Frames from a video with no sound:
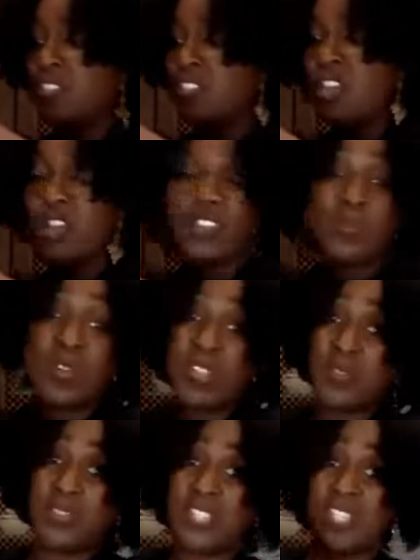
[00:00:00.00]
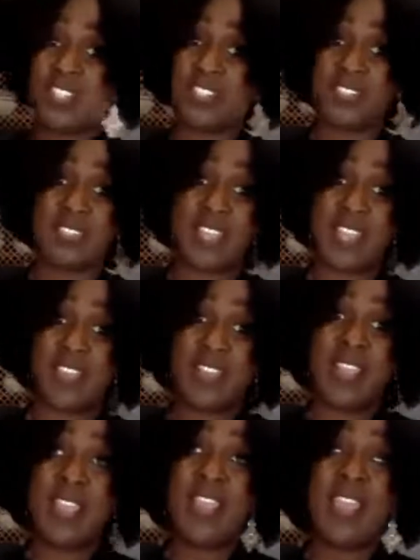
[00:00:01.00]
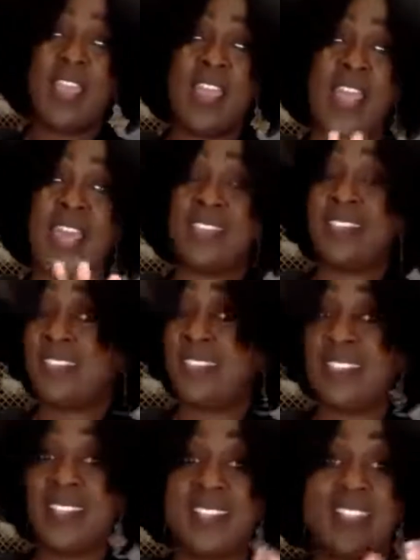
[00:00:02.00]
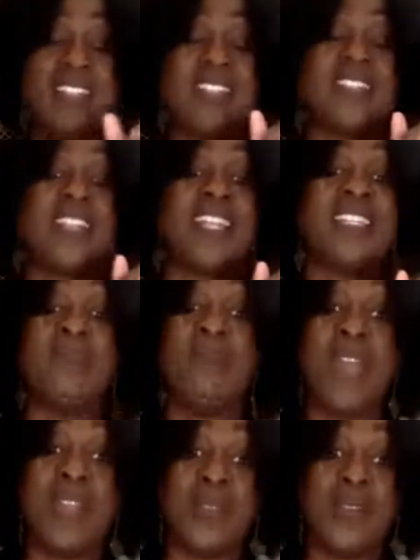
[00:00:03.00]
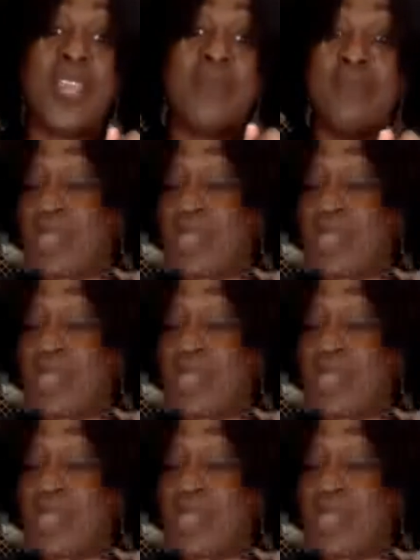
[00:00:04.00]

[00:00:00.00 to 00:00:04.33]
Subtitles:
This is also one of those dishes that as it sits, it just gets better